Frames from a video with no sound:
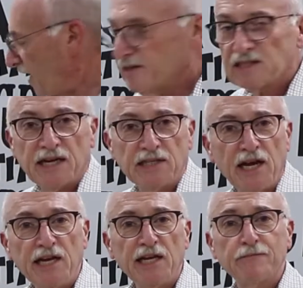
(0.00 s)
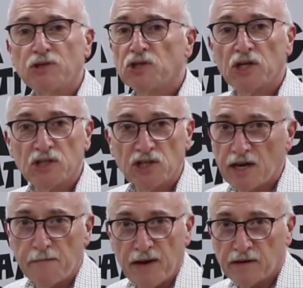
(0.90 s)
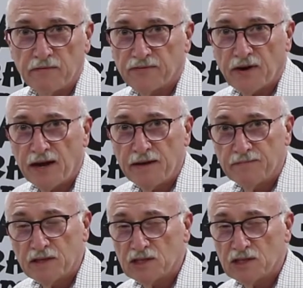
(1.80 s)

And the titanium's just like a metal frame.